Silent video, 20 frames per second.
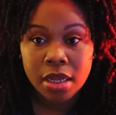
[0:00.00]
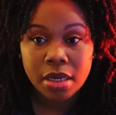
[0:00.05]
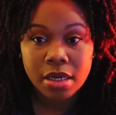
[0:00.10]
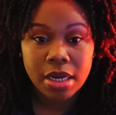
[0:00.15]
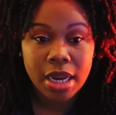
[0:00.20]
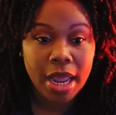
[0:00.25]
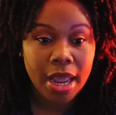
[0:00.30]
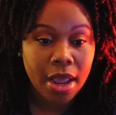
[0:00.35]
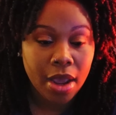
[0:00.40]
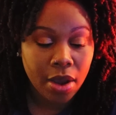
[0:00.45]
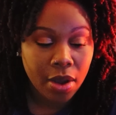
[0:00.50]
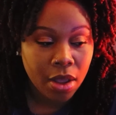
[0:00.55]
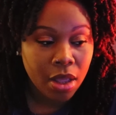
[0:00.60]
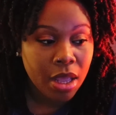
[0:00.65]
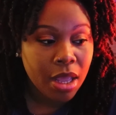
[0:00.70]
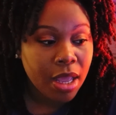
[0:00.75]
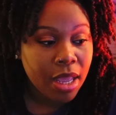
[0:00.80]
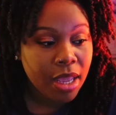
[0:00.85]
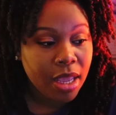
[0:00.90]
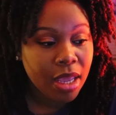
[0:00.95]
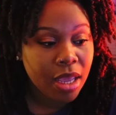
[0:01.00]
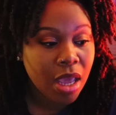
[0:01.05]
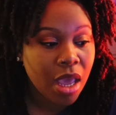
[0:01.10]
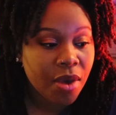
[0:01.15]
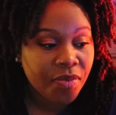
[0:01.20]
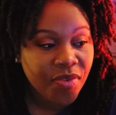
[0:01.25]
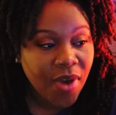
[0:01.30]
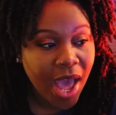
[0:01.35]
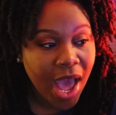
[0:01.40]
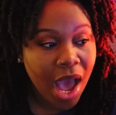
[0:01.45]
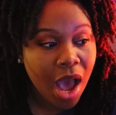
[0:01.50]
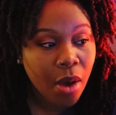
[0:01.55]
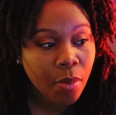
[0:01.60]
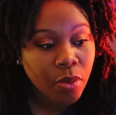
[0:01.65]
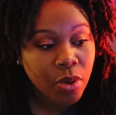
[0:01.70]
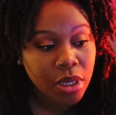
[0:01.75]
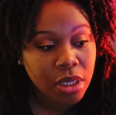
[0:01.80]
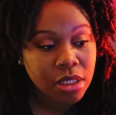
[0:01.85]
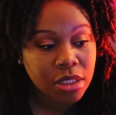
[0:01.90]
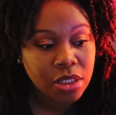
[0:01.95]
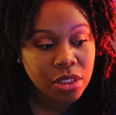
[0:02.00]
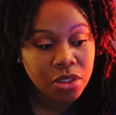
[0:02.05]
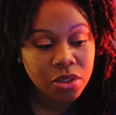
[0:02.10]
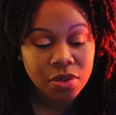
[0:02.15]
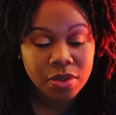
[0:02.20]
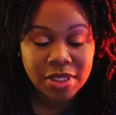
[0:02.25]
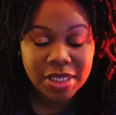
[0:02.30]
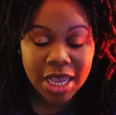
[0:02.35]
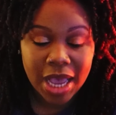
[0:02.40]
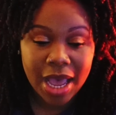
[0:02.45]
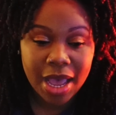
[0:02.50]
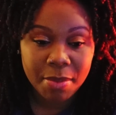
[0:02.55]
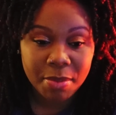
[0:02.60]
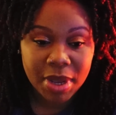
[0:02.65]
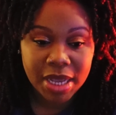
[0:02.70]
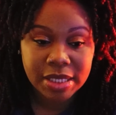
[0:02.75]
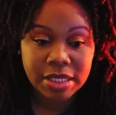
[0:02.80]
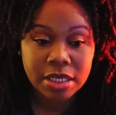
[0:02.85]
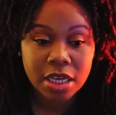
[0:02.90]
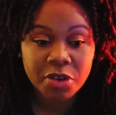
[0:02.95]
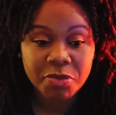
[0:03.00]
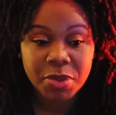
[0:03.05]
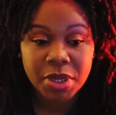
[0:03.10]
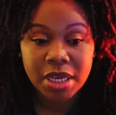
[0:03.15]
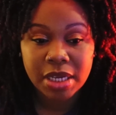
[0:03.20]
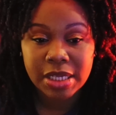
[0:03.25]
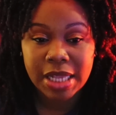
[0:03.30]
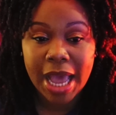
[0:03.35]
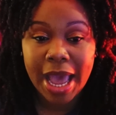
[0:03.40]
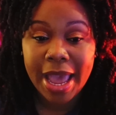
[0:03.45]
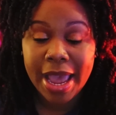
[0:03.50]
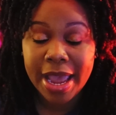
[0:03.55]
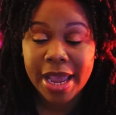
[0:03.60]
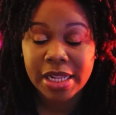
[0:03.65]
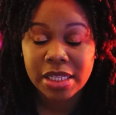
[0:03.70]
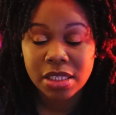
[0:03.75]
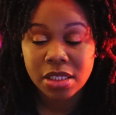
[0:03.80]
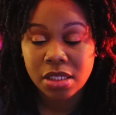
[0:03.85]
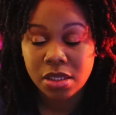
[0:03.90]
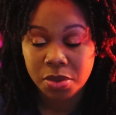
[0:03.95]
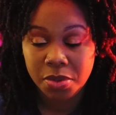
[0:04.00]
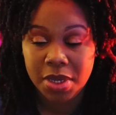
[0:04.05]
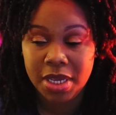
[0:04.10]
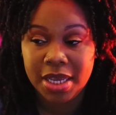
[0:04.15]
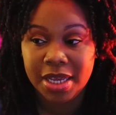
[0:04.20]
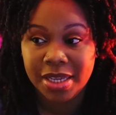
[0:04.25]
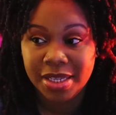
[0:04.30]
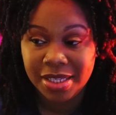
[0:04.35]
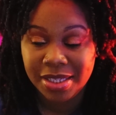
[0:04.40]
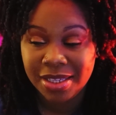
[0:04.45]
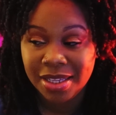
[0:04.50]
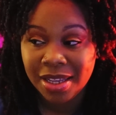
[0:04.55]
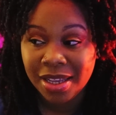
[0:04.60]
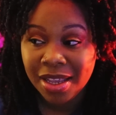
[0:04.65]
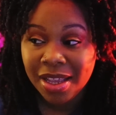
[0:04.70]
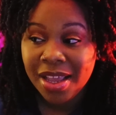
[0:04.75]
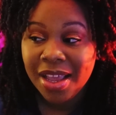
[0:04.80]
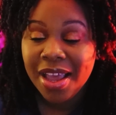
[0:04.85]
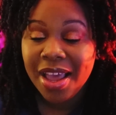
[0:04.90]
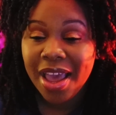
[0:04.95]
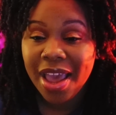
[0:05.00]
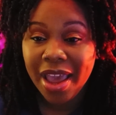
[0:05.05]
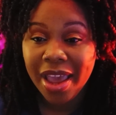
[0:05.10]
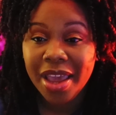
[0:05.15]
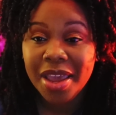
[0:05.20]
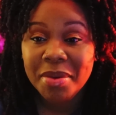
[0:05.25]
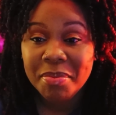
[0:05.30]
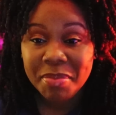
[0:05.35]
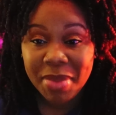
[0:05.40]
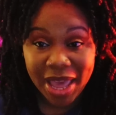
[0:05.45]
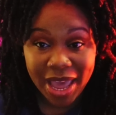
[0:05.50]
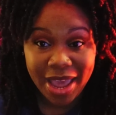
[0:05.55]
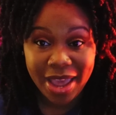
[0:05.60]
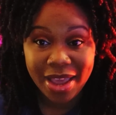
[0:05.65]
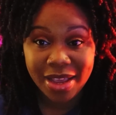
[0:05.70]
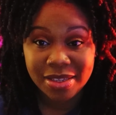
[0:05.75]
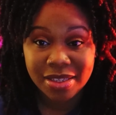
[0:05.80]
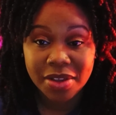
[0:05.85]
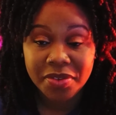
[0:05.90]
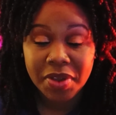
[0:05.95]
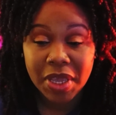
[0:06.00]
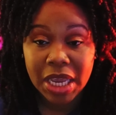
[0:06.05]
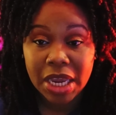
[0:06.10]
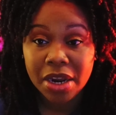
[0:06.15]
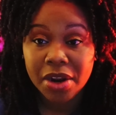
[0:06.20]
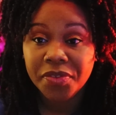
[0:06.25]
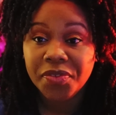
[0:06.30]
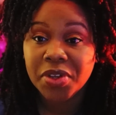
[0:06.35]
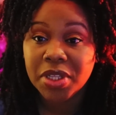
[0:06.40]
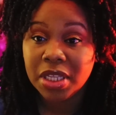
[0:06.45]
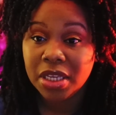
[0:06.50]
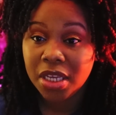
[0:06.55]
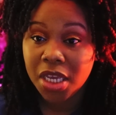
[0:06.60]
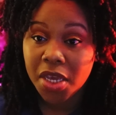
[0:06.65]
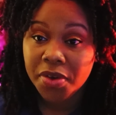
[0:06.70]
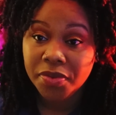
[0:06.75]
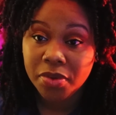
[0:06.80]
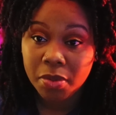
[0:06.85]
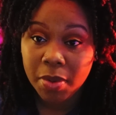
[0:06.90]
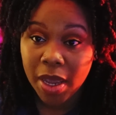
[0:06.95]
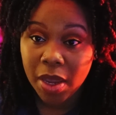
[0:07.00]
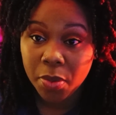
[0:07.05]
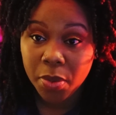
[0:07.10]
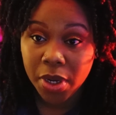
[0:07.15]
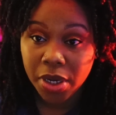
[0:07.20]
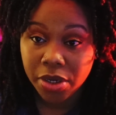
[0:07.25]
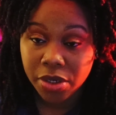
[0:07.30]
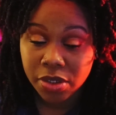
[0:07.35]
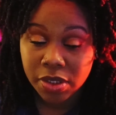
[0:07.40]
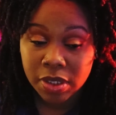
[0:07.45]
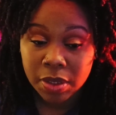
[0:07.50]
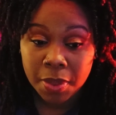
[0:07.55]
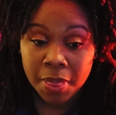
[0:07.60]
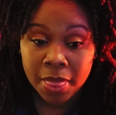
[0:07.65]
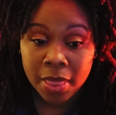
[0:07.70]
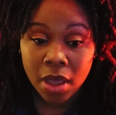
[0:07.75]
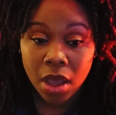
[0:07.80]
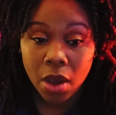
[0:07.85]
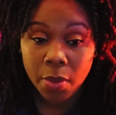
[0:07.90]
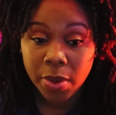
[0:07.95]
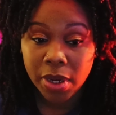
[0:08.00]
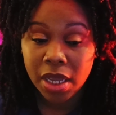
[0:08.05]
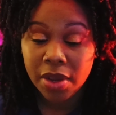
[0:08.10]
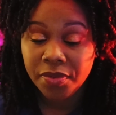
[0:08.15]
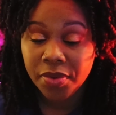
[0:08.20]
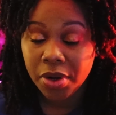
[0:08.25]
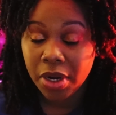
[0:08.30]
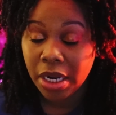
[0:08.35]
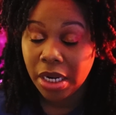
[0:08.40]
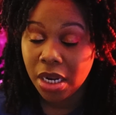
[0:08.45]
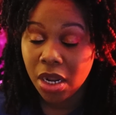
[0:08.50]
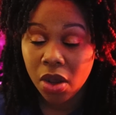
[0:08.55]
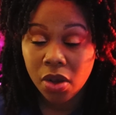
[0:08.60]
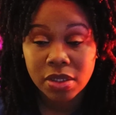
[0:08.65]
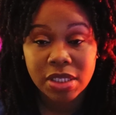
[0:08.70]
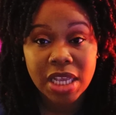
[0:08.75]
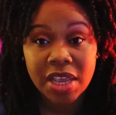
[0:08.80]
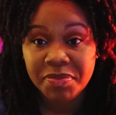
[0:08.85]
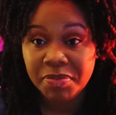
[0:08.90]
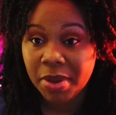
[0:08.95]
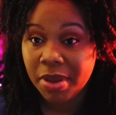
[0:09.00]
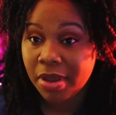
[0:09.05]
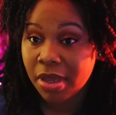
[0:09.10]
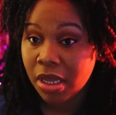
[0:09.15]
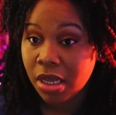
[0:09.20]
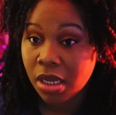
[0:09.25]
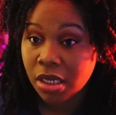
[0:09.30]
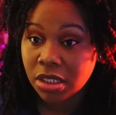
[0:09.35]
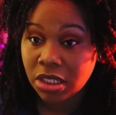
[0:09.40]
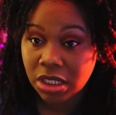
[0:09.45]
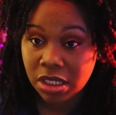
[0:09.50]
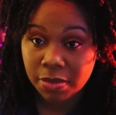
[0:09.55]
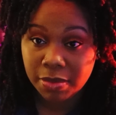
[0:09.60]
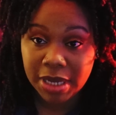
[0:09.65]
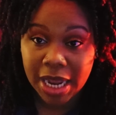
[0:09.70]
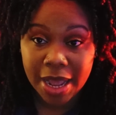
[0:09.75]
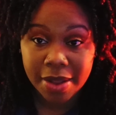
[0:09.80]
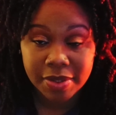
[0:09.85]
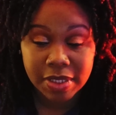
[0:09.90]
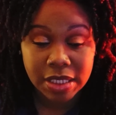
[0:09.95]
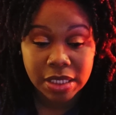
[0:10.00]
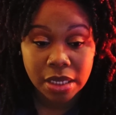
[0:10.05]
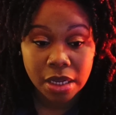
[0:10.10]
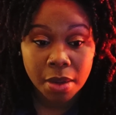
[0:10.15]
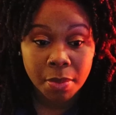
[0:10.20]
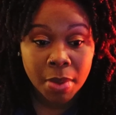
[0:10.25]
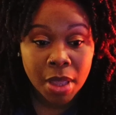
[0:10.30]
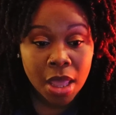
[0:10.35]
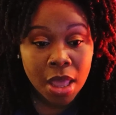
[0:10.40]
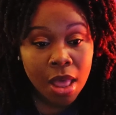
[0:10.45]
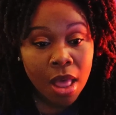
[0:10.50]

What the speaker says: Now if I was to time myself, because I had to twist 8 bags of hair for the giveaway winners or whatever, and those have been shipped out to them.